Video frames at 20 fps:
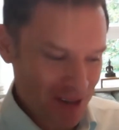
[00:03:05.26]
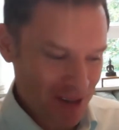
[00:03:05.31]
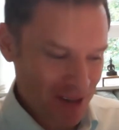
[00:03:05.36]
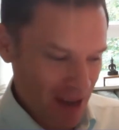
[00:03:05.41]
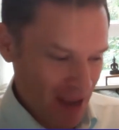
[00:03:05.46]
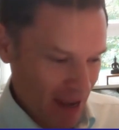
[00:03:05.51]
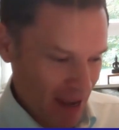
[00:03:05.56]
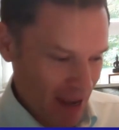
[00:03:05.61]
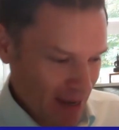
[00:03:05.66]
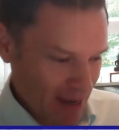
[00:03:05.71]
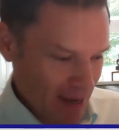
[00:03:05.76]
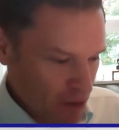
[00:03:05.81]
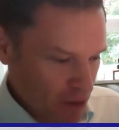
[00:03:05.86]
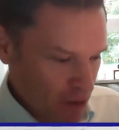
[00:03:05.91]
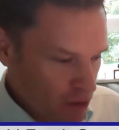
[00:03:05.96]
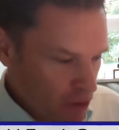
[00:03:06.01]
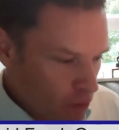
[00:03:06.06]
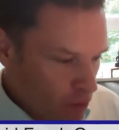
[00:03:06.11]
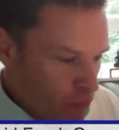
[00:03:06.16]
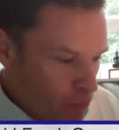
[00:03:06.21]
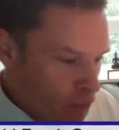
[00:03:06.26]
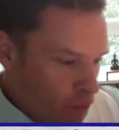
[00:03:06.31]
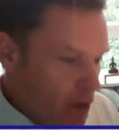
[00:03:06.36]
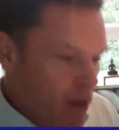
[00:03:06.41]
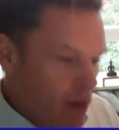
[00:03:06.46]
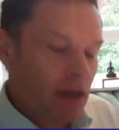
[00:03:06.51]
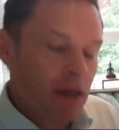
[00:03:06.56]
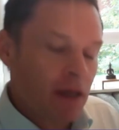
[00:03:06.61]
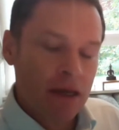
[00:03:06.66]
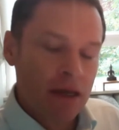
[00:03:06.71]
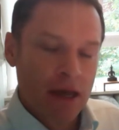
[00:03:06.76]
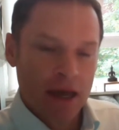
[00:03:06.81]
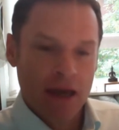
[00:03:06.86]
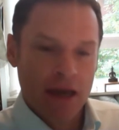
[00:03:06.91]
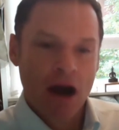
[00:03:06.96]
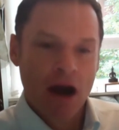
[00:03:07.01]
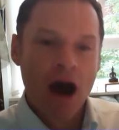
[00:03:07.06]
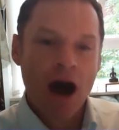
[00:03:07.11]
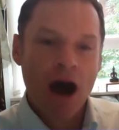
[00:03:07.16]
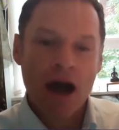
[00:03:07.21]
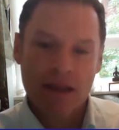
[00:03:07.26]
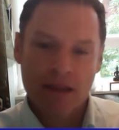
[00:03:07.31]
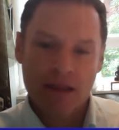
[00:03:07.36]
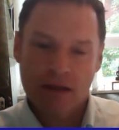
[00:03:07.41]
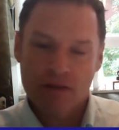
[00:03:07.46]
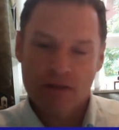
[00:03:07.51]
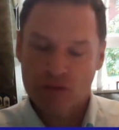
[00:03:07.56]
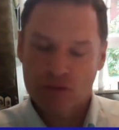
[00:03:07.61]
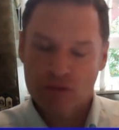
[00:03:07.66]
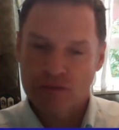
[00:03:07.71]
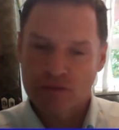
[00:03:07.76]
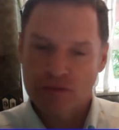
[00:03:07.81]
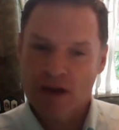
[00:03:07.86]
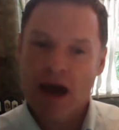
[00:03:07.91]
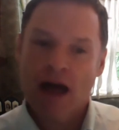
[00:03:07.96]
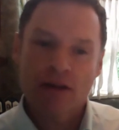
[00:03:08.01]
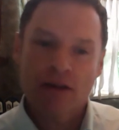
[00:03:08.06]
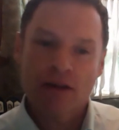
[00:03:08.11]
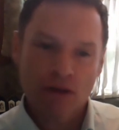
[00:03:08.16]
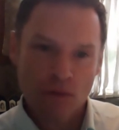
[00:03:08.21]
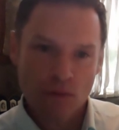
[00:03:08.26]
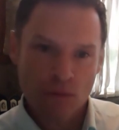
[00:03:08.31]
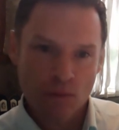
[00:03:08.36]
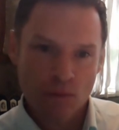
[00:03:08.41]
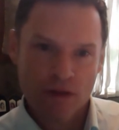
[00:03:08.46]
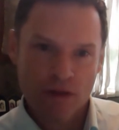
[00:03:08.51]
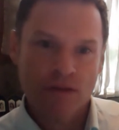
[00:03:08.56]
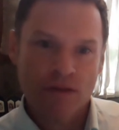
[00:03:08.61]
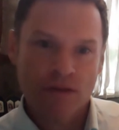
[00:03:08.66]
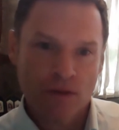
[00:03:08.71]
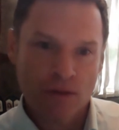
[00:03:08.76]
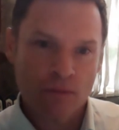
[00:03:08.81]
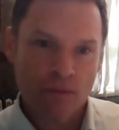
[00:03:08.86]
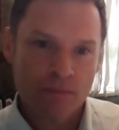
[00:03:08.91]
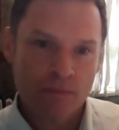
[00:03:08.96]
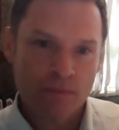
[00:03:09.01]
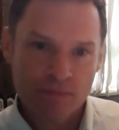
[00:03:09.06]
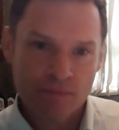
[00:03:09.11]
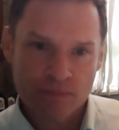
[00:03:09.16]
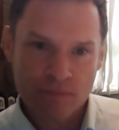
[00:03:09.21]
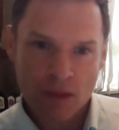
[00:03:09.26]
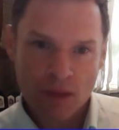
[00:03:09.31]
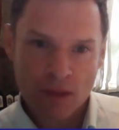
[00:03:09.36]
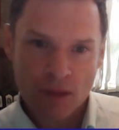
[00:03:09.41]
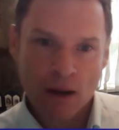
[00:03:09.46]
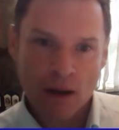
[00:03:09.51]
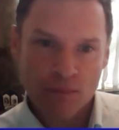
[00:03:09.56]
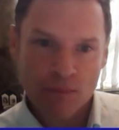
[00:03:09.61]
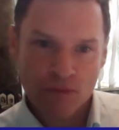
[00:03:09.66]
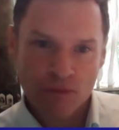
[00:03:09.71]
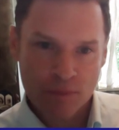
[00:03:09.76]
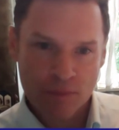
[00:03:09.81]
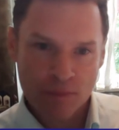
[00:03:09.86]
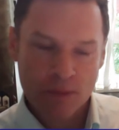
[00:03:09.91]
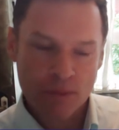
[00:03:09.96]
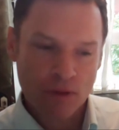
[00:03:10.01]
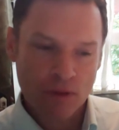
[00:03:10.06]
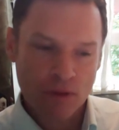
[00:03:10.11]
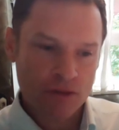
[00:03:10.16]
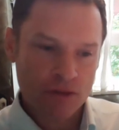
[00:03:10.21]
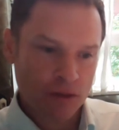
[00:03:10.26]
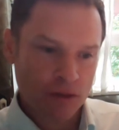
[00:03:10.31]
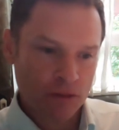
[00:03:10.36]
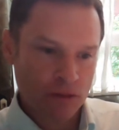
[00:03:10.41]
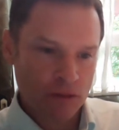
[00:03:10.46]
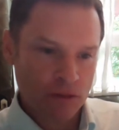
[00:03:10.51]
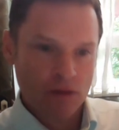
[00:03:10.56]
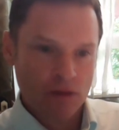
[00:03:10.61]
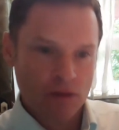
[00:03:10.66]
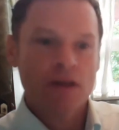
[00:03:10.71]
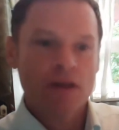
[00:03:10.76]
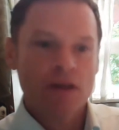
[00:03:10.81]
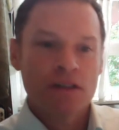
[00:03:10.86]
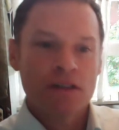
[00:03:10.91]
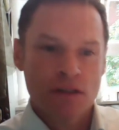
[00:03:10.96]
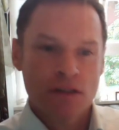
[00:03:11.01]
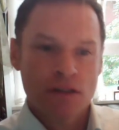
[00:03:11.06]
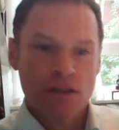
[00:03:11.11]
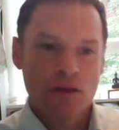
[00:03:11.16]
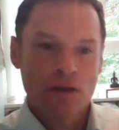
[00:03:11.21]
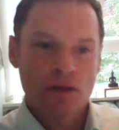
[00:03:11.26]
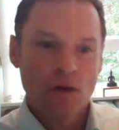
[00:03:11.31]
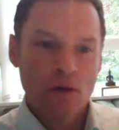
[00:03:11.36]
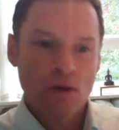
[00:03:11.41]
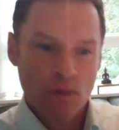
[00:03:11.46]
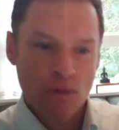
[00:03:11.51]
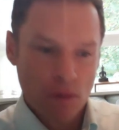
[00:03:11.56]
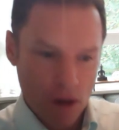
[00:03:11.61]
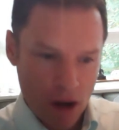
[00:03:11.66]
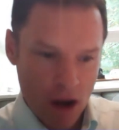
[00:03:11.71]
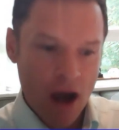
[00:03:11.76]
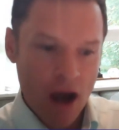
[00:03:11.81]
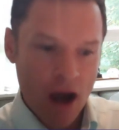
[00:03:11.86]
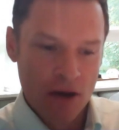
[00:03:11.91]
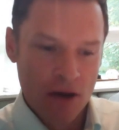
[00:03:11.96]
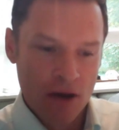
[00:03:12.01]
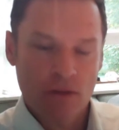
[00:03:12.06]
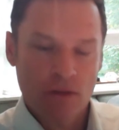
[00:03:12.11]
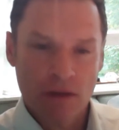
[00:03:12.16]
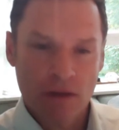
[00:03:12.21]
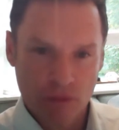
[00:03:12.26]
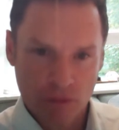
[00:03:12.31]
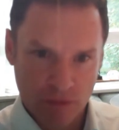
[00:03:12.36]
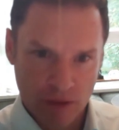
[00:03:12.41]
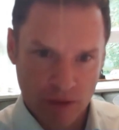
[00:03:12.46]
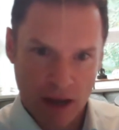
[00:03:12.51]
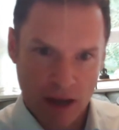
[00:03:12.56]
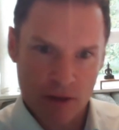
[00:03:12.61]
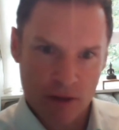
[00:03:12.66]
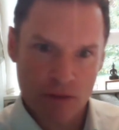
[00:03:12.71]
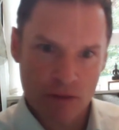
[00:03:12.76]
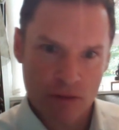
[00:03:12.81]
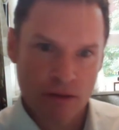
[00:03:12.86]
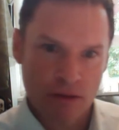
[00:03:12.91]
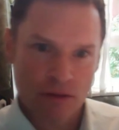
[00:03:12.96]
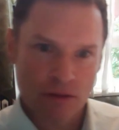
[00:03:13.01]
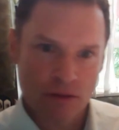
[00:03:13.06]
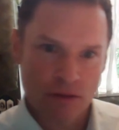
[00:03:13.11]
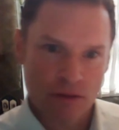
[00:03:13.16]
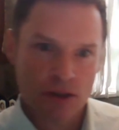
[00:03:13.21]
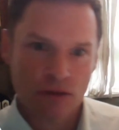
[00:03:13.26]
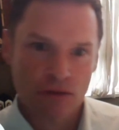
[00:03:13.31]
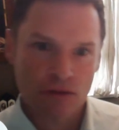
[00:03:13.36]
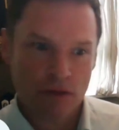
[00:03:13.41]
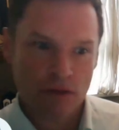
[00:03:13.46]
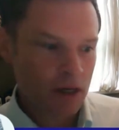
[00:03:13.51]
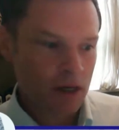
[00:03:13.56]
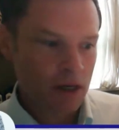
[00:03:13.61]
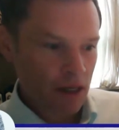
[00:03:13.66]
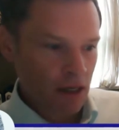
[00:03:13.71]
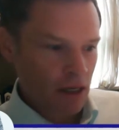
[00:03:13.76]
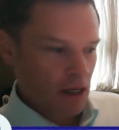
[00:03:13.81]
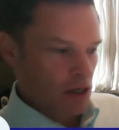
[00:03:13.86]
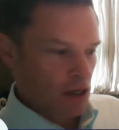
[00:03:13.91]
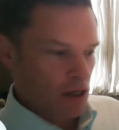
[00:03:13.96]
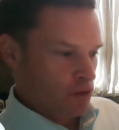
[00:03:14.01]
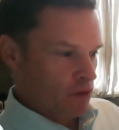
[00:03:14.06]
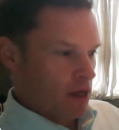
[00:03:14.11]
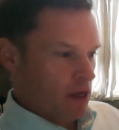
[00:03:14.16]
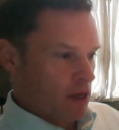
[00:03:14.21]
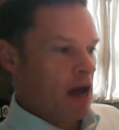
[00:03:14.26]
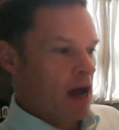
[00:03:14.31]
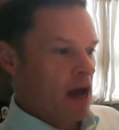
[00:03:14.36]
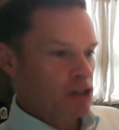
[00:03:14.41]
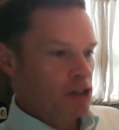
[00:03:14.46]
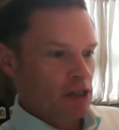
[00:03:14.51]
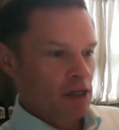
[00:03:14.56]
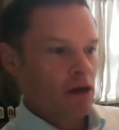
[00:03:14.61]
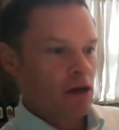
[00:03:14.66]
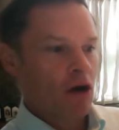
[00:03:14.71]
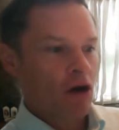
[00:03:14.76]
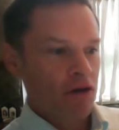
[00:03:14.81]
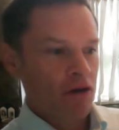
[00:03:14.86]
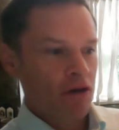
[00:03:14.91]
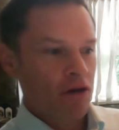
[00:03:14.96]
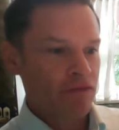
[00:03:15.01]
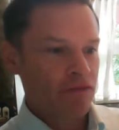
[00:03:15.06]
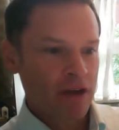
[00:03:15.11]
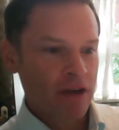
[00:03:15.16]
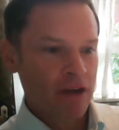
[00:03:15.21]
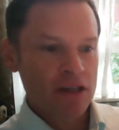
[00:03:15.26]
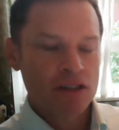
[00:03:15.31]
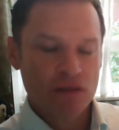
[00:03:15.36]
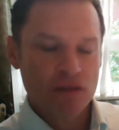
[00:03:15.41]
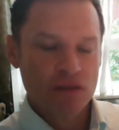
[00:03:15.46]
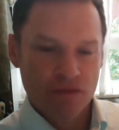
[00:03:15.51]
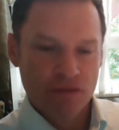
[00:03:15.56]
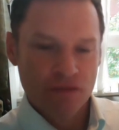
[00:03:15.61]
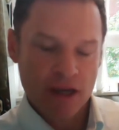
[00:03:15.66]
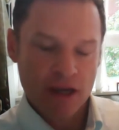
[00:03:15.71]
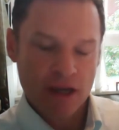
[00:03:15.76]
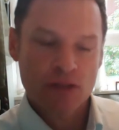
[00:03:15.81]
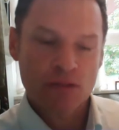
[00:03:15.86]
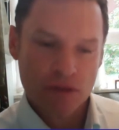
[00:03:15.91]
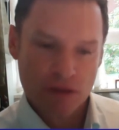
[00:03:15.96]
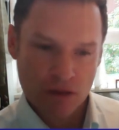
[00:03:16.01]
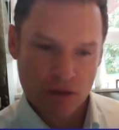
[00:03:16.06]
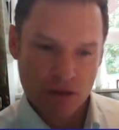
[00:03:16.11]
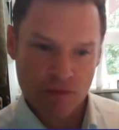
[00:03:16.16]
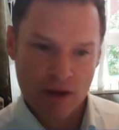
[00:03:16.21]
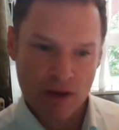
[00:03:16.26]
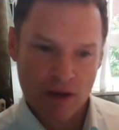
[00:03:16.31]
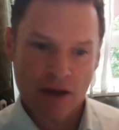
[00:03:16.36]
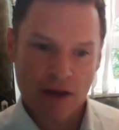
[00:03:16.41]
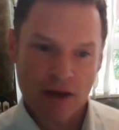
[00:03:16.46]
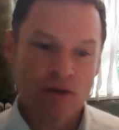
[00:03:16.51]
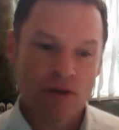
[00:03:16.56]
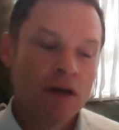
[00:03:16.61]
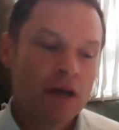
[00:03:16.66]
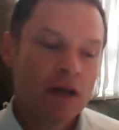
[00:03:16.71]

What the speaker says: day, you're bringing a high-level value with you. For people who have children, there is no higher level value than children. So they actually are face-to-face with their value.